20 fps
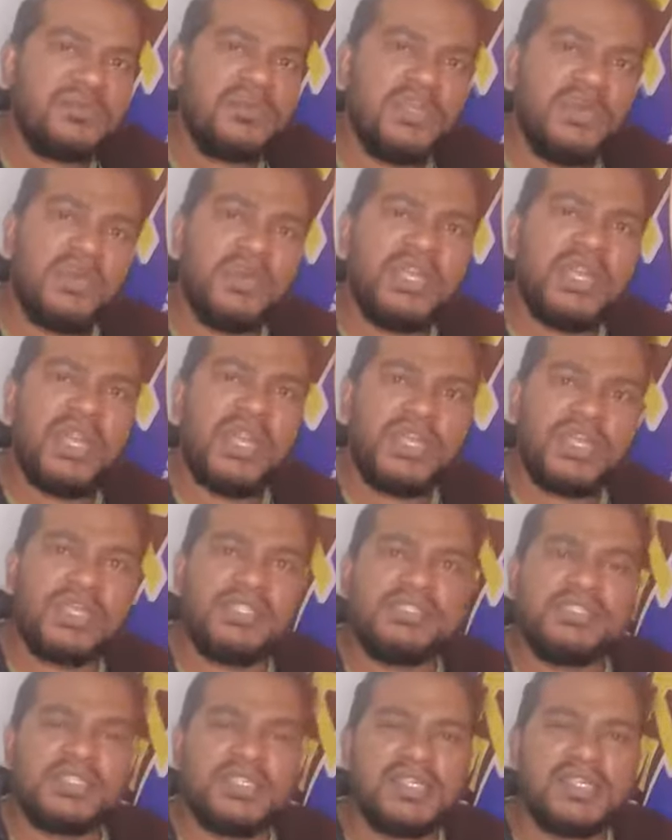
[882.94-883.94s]
Okay, I
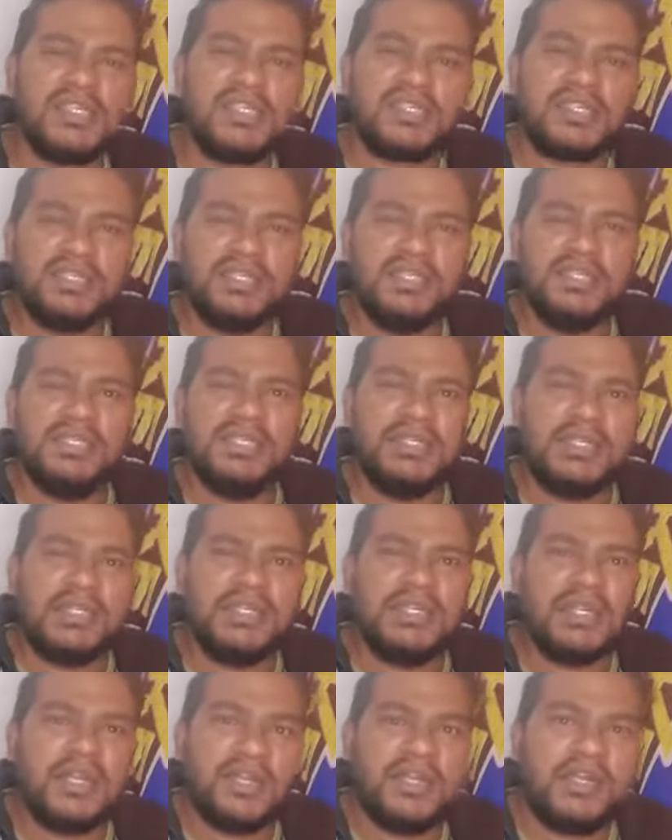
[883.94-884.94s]
can see
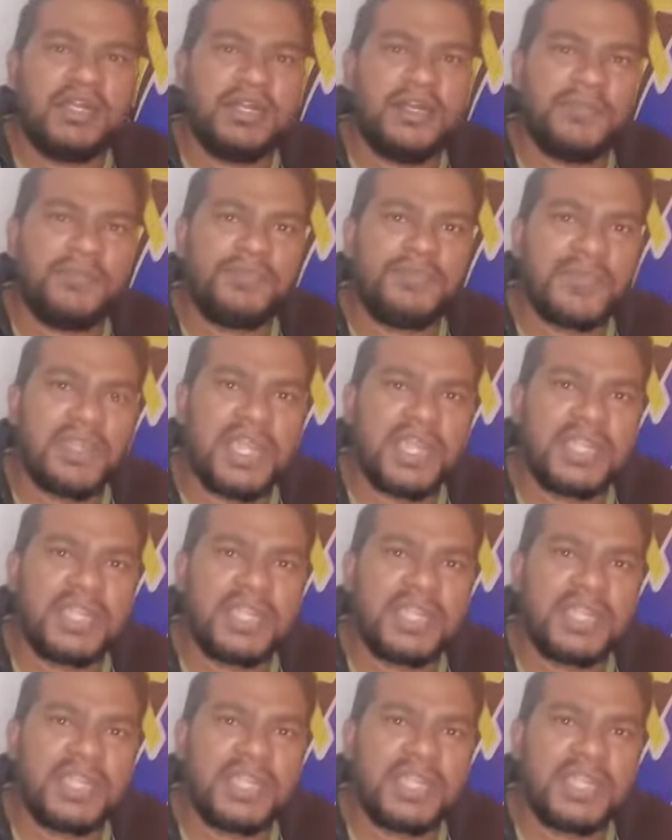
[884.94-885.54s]
where